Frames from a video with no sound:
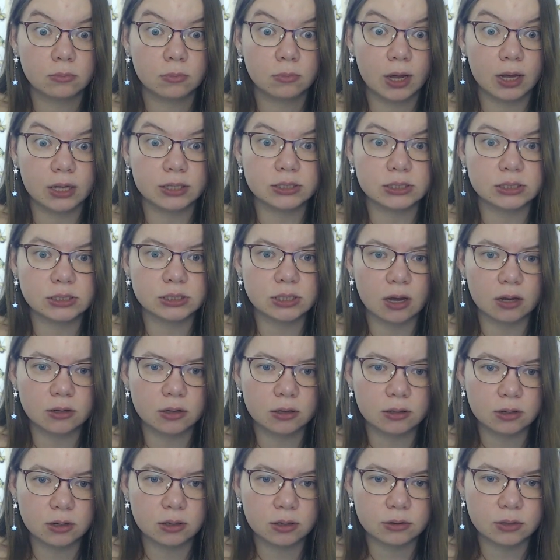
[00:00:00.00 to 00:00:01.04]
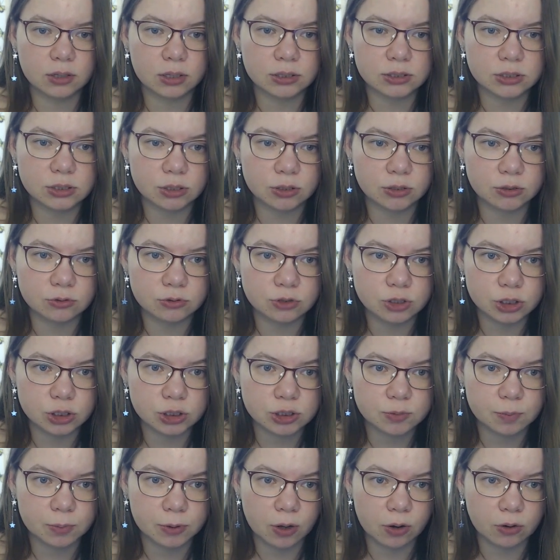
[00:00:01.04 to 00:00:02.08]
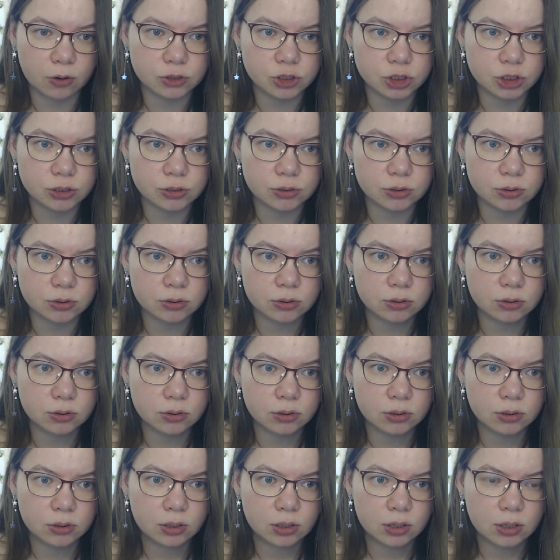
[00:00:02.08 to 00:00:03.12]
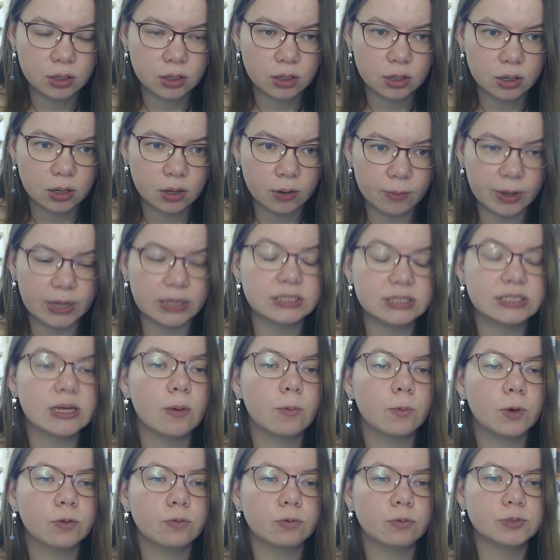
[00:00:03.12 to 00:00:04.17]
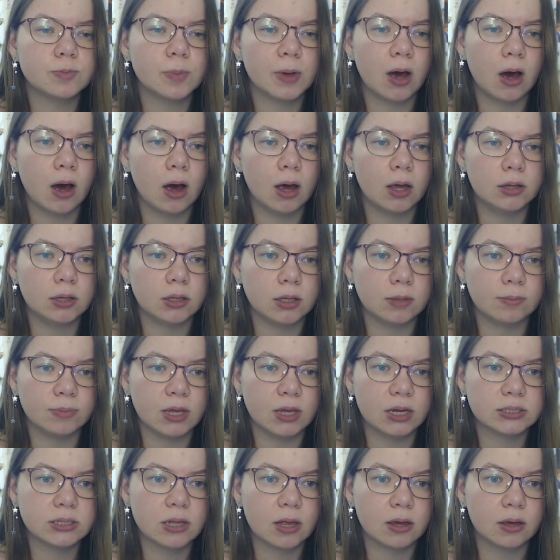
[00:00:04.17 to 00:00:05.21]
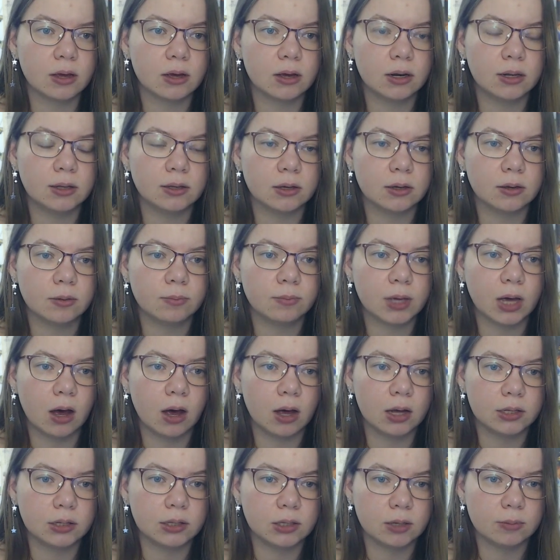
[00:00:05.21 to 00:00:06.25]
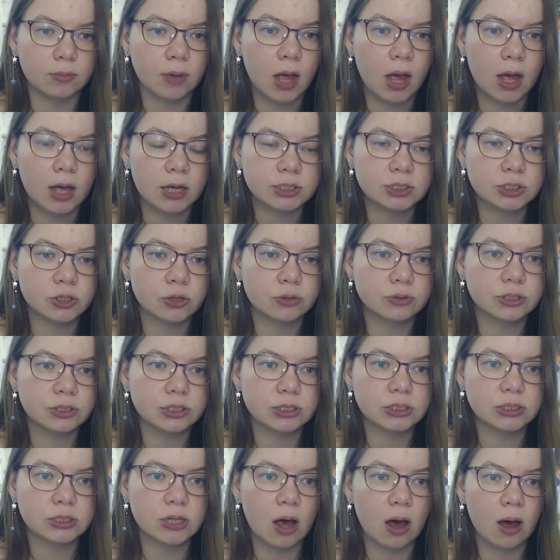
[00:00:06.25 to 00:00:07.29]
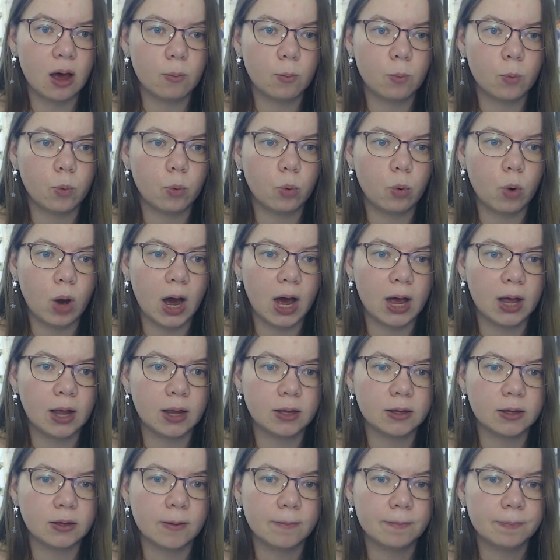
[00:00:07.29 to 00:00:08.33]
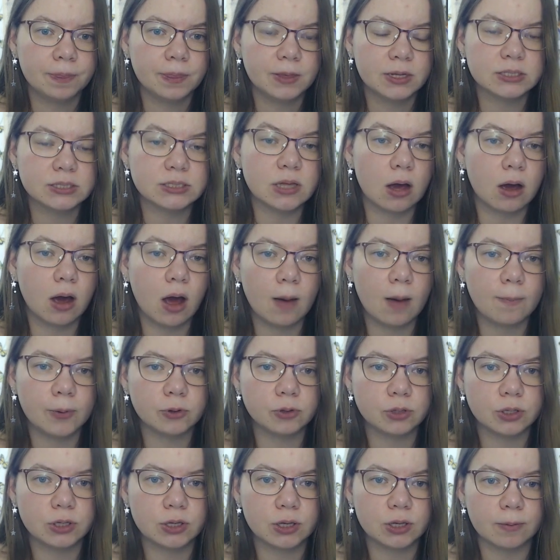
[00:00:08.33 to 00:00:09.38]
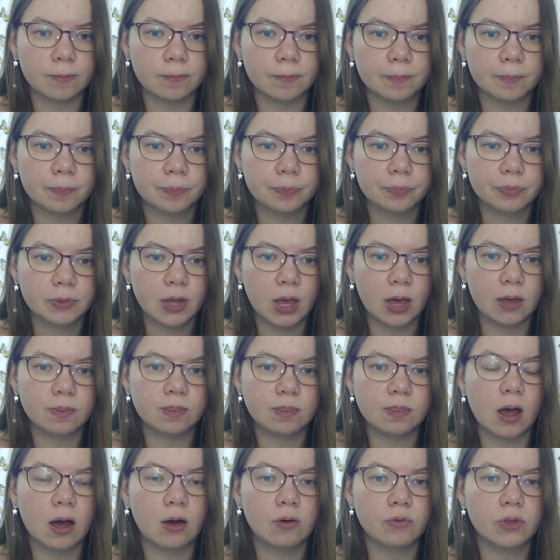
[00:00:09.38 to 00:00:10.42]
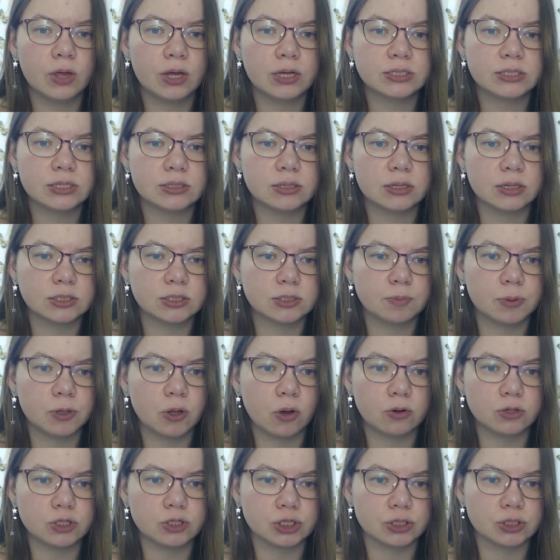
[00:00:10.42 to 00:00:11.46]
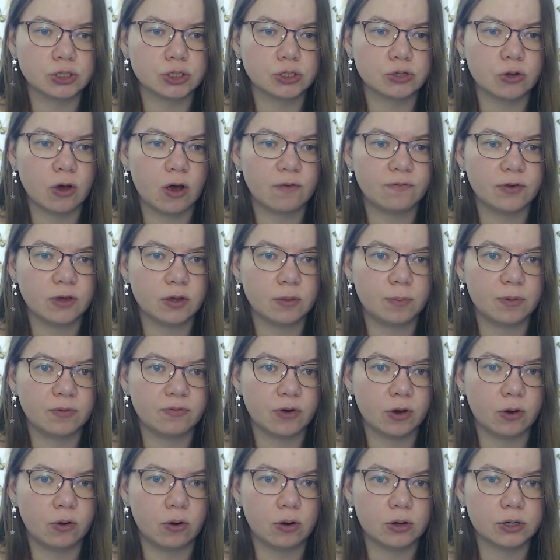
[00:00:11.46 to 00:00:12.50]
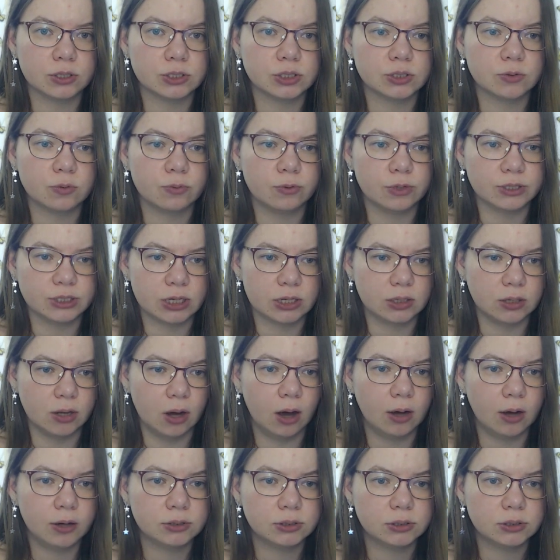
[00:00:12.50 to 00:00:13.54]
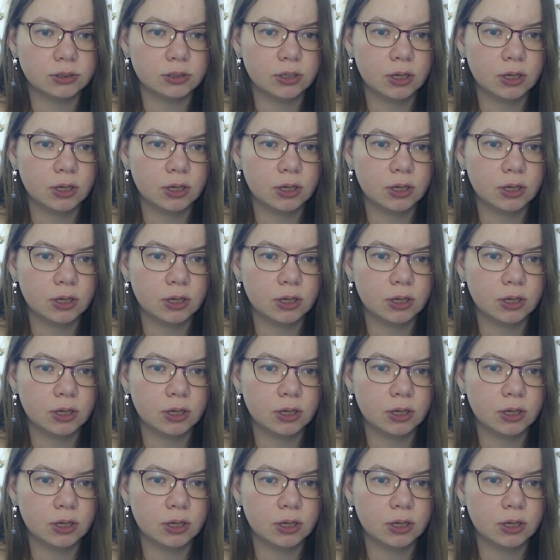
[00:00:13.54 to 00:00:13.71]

And suddenly there's a huge explosion. Wait, someone was behind him. There's like a clink behind him. So someone snuck up on him, and now there's an explosion. So I think Pythagoras was attacked.